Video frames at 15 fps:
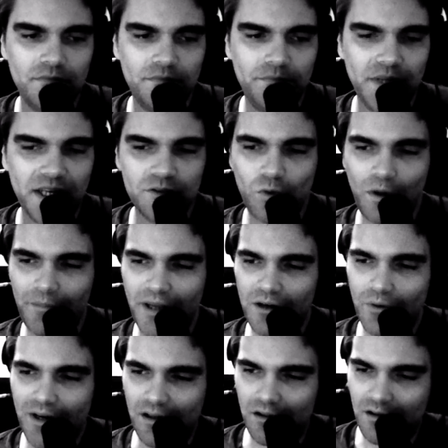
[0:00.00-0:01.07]
Because what better
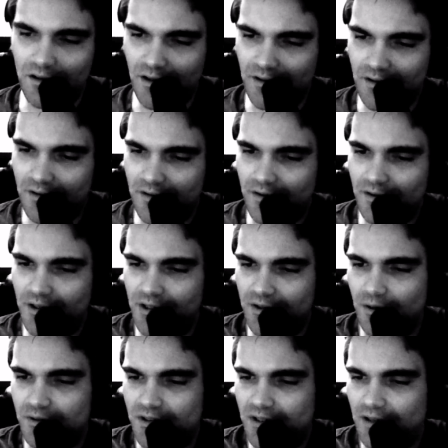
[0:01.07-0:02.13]
way to learn your
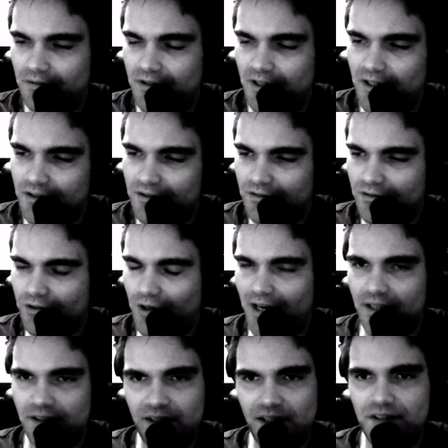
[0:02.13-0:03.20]
own stuff than to try
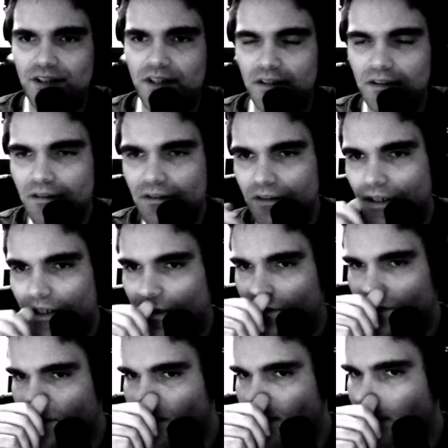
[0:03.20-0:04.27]
to teach it?
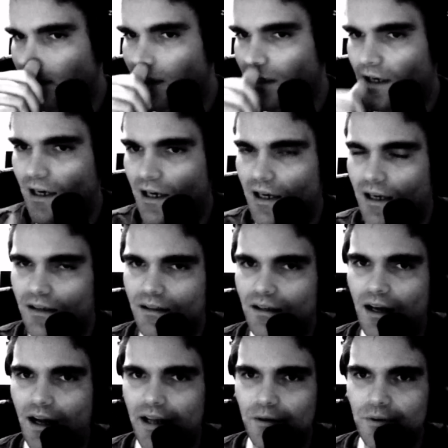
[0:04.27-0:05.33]

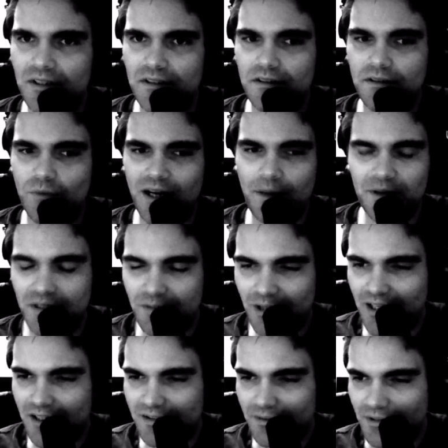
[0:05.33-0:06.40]
I always, when I'm
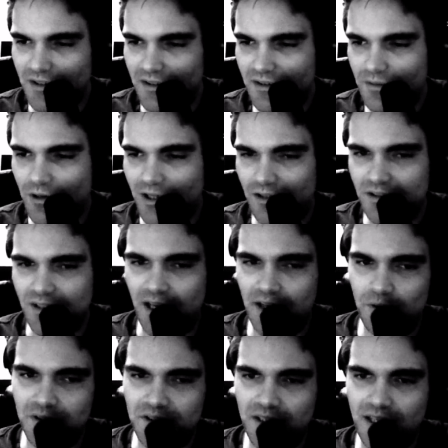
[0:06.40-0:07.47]
explaining something to someone else, I
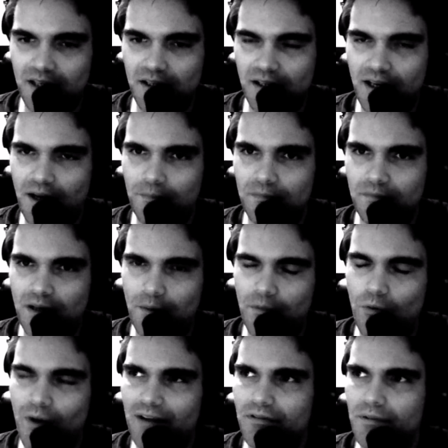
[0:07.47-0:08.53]
always kind of come
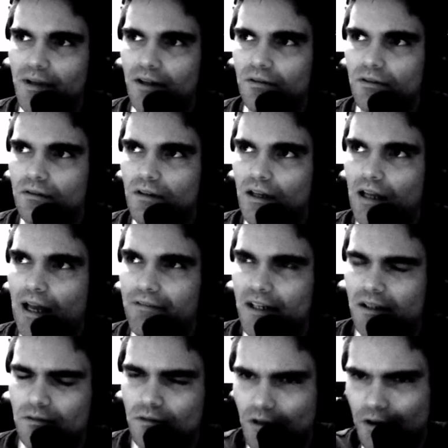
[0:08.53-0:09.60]
away from it
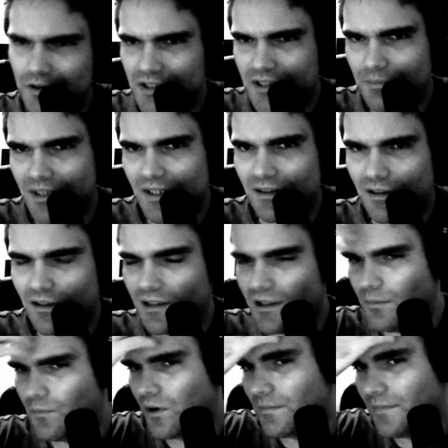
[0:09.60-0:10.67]
having learned something a
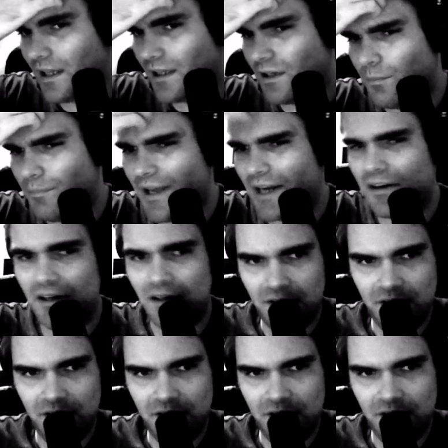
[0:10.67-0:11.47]
little more better.